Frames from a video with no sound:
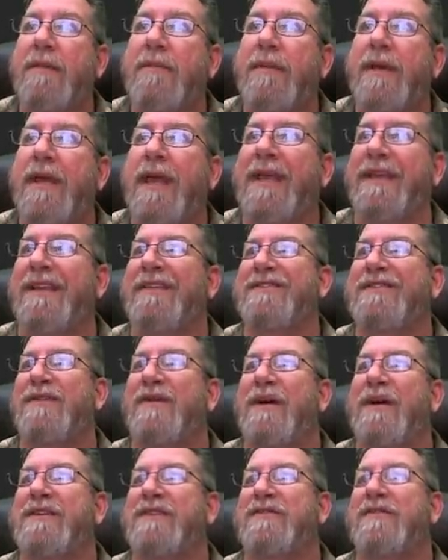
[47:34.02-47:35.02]
because there's the
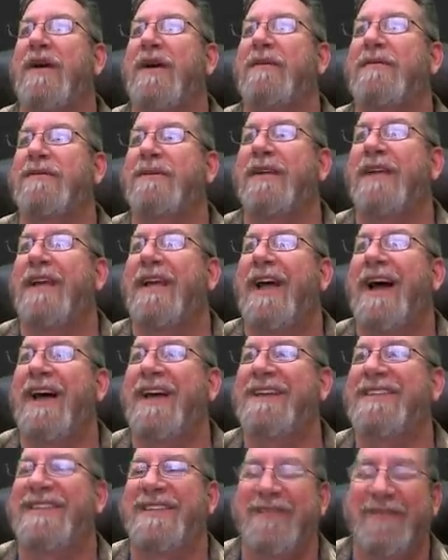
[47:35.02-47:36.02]
white stripes.
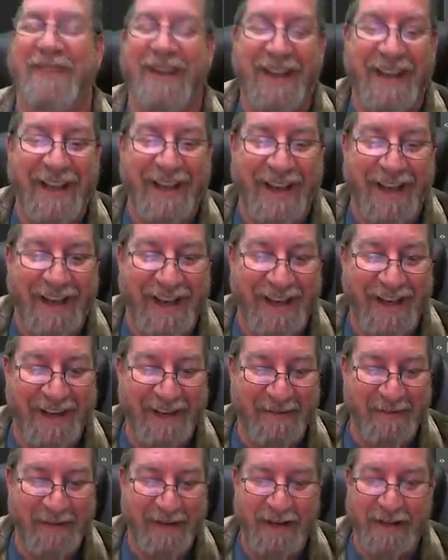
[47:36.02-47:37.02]
Awesome.
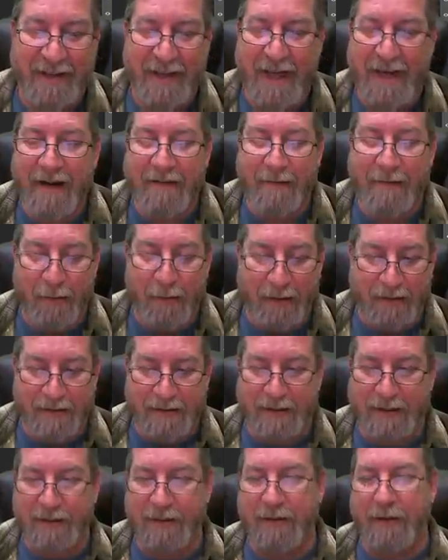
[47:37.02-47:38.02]
Um, a lot of the
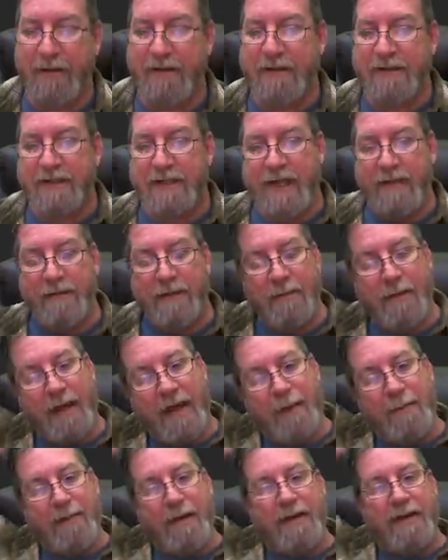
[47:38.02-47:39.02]
reels look the same, in my
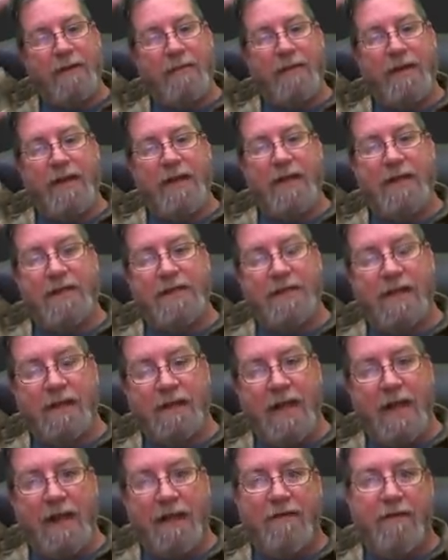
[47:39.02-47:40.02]
opinion, because a
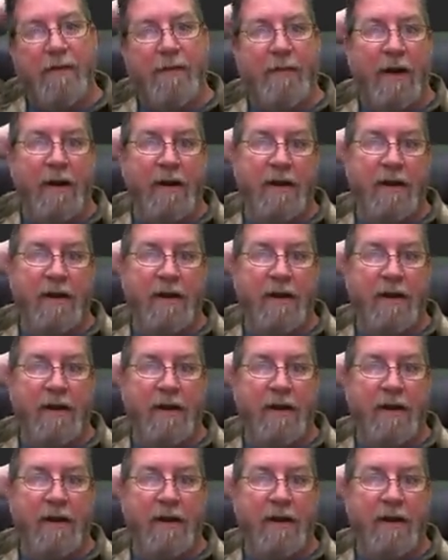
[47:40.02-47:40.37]
lot of them are